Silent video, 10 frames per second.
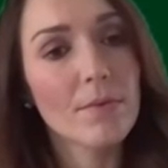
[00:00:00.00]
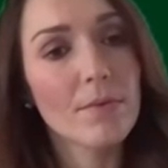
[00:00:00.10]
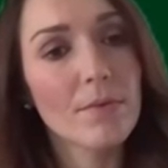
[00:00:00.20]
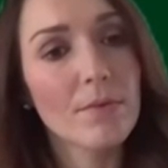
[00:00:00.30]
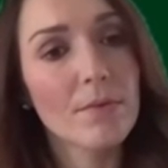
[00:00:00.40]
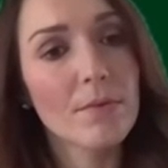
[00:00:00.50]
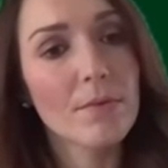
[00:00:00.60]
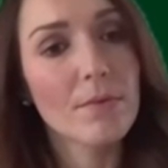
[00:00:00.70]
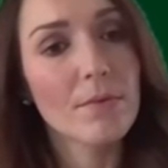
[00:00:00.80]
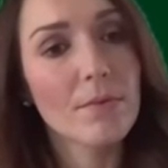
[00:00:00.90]

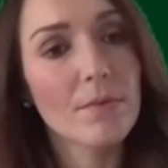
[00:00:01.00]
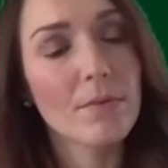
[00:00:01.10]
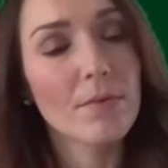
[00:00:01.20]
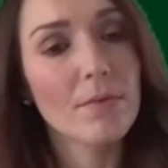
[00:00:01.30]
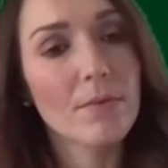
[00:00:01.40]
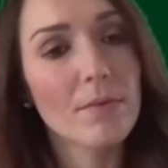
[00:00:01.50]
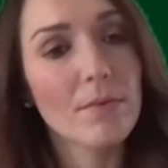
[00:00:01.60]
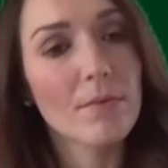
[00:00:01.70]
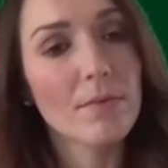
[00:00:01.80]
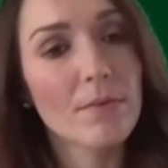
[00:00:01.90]

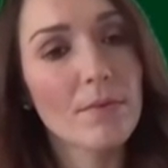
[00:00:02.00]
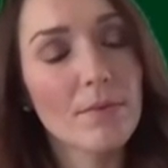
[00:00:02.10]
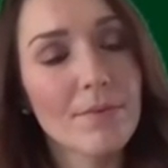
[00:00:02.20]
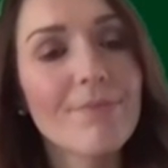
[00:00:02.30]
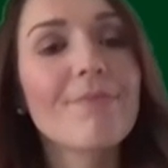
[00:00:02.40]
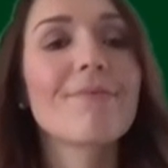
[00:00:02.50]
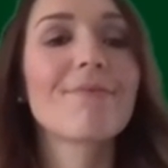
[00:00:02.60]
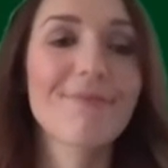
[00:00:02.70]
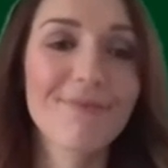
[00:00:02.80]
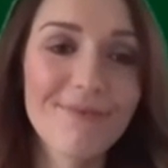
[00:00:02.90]

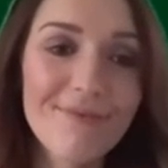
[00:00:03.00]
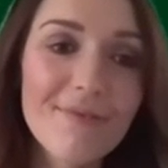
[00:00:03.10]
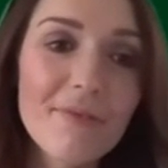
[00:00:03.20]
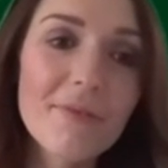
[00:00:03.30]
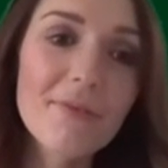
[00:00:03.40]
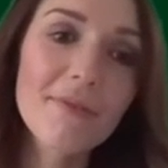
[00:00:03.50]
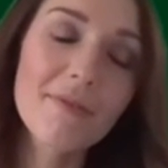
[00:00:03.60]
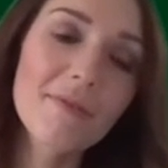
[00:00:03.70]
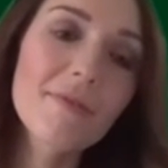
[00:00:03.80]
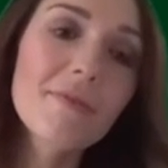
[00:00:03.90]

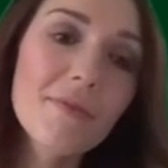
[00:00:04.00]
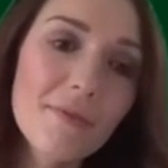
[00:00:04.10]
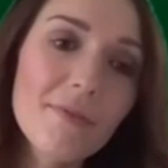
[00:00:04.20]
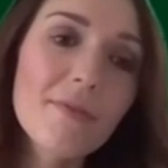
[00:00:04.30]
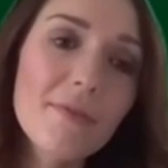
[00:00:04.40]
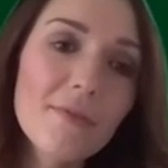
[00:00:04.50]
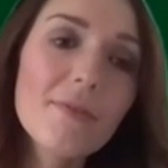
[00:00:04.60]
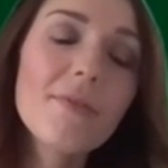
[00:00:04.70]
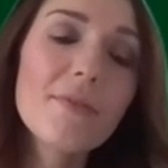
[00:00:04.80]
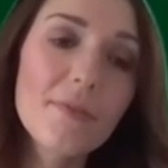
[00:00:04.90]

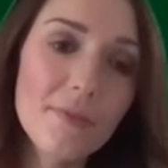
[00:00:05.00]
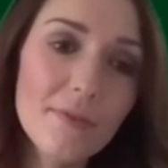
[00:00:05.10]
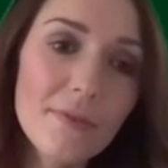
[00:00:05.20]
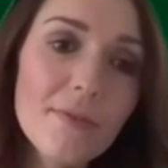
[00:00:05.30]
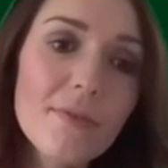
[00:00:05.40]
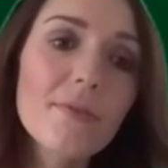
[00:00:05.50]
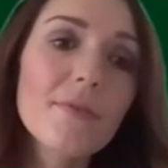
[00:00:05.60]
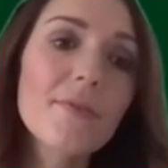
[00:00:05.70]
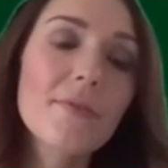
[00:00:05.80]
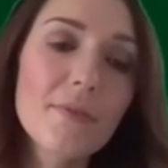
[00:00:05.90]

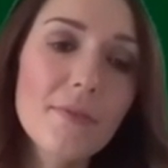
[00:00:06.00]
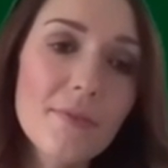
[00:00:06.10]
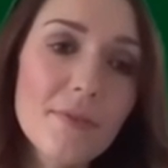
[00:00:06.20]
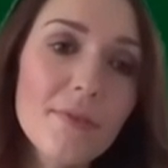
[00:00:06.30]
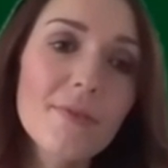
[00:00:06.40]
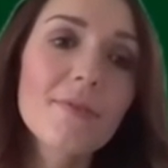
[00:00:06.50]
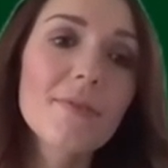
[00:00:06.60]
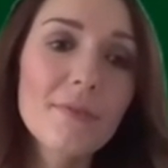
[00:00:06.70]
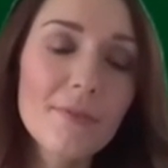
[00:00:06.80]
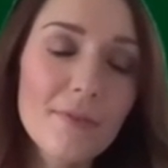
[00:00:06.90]

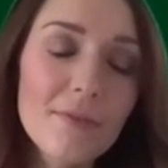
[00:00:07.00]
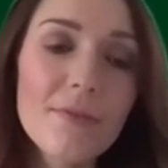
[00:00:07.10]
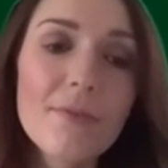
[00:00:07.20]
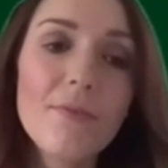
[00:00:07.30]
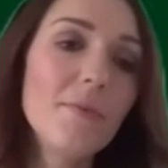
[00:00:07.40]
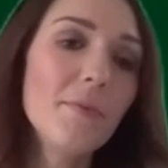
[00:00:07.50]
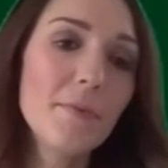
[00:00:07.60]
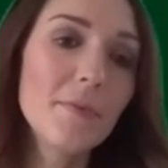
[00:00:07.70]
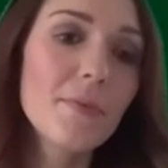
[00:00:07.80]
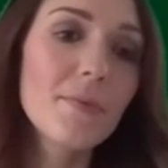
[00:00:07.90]
(not speaking)